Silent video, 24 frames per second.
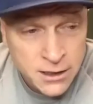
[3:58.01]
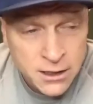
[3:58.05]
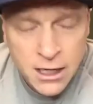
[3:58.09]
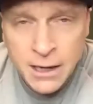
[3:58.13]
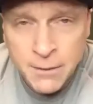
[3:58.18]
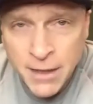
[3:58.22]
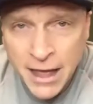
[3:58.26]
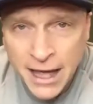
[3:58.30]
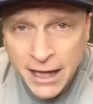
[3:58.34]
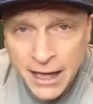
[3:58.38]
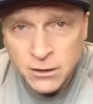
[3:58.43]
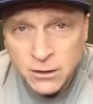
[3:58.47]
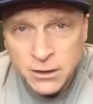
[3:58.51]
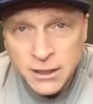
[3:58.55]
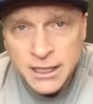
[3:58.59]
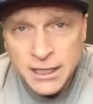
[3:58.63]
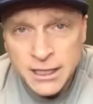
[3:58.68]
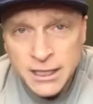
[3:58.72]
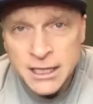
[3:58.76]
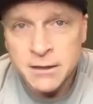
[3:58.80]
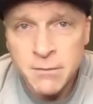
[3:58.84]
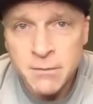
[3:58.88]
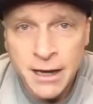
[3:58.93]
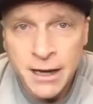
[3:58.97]
um, not
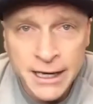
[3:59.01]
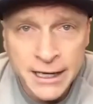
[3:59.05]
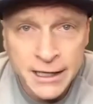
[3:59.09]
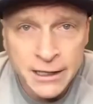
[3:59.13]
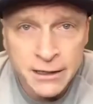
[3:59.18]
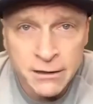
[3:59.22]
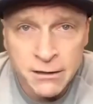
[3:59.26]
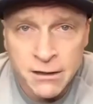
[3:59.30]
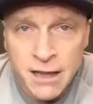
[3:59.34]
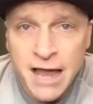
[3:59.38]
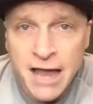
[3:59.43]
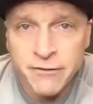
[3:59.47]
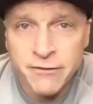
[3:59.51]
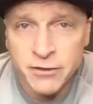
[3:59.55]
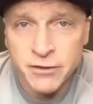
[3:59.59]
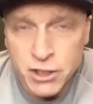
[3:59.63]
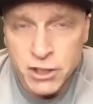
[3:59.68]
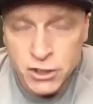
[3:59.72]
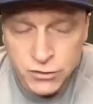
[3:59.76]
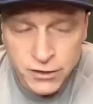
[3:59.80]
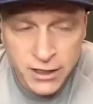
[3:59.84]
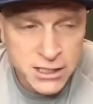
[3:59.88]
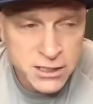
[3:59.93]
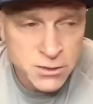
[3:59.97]
only in my live
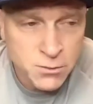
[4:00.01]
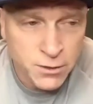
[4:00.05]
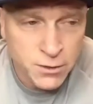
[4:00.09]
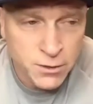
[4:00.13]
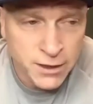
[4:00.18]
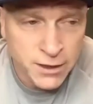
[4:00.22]
retreats, and we're